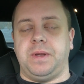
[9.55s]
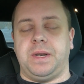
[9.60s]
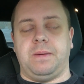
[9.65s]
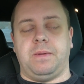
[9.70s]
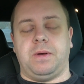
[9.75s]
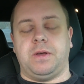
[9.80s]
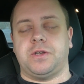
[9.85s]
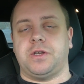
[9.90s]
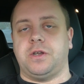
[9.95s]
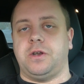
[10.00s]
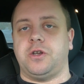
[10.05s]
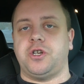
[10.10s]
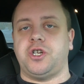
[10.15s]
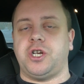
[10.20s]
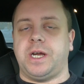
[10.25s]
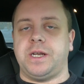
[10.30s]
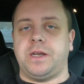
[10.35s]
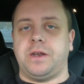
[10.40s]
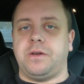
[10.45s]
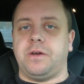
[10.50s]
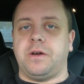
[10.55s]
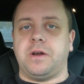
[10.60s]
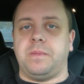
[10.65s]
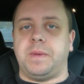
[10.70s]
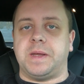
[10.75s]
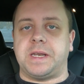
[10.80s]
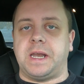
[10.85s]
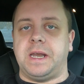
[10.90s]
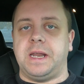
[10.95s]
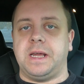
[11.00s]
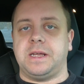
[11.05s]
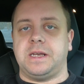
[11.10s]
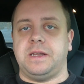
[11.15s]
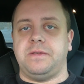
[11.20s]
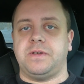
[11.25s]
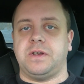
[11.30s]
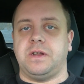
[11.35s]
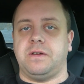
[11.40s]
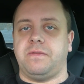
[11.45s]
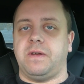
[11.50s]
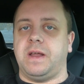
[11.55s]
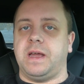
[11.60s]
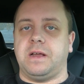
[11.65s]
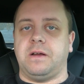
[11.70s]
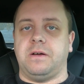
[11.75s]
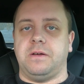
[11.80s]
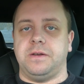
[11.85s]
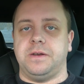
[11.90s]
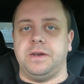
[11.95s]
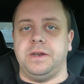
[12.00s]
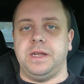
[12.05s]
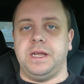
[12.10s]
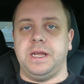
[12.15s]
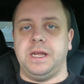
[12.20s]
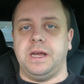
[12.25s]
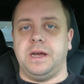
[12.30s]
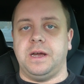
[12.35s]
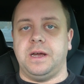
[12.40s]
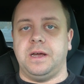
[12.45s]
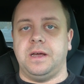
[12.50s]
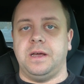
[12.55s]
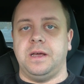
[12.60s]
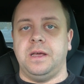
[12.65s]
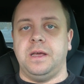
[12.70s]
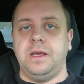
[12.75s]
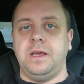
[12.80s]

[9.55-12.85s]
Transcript: I'm also not trying to talk about the negative stuff, like on the